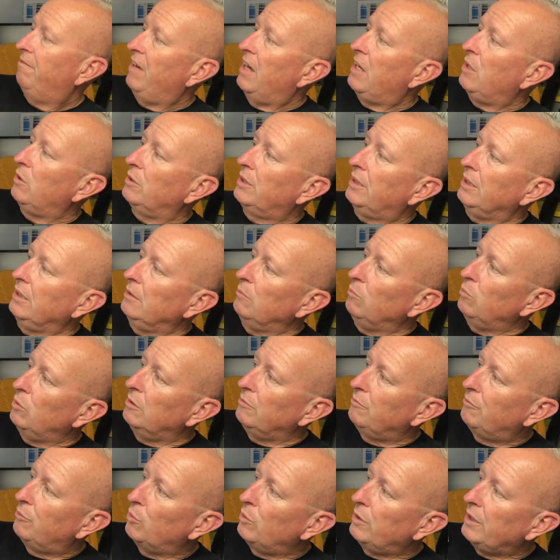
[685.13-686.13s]
Falcon
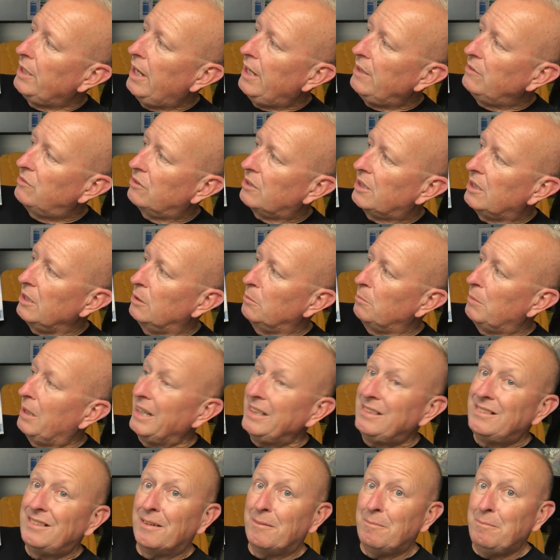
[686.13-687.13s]
1/48 scale
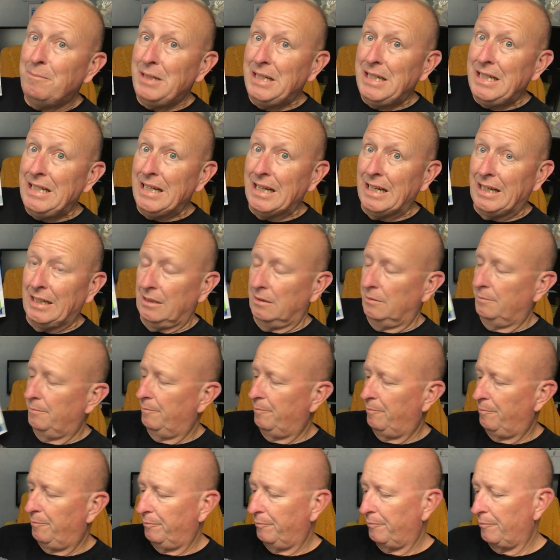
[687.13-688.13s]
by Tamiya.
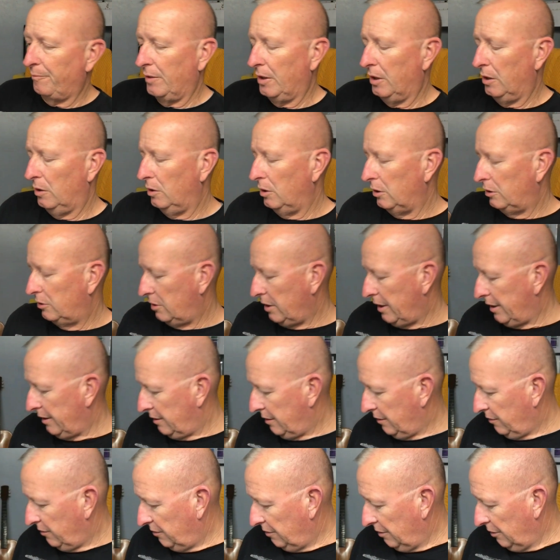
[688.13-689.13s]
Looks like
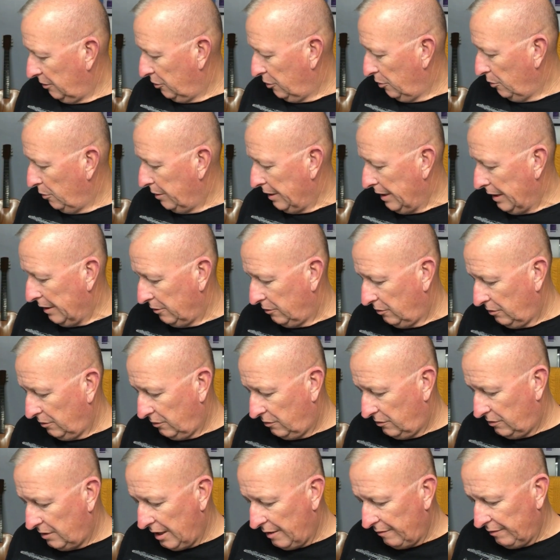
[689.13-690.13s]
this is a
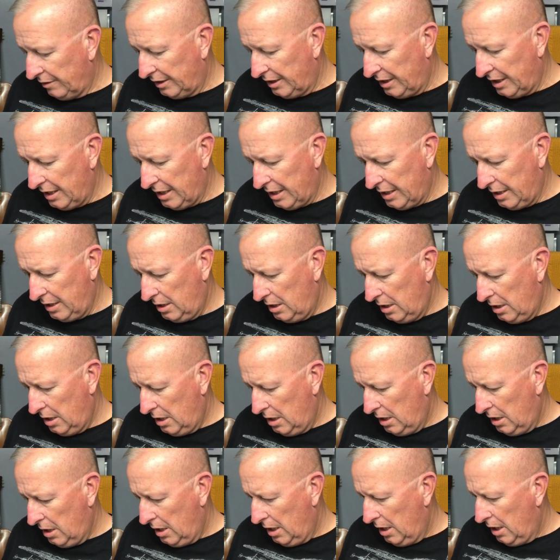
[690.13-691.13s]
2007 kit,
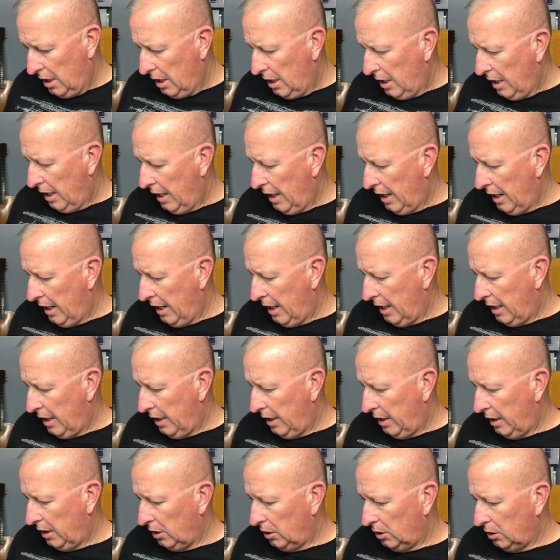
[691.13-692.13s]
and
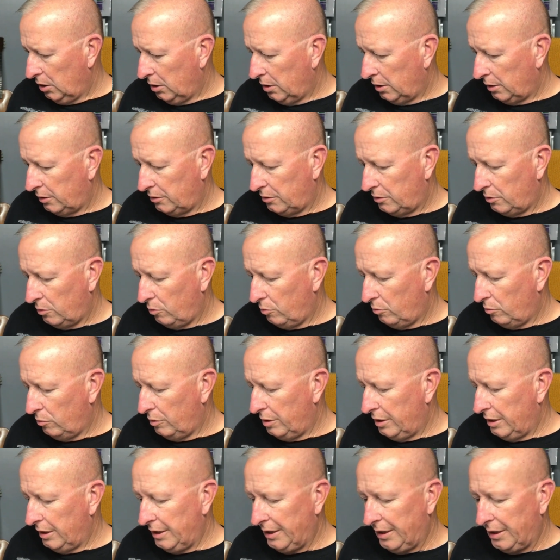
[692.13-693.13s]
it looks
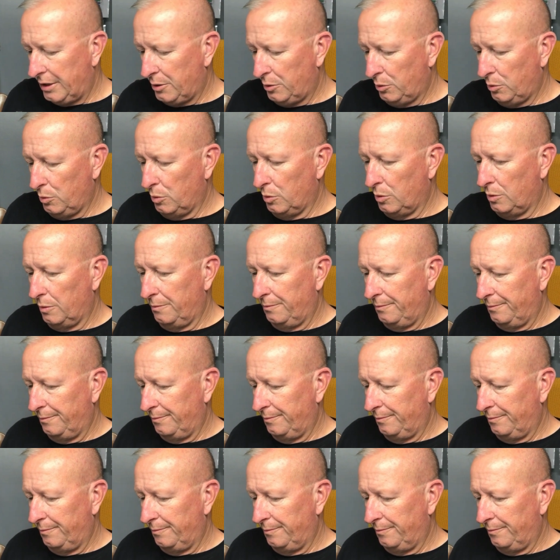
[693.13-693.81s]
really cool.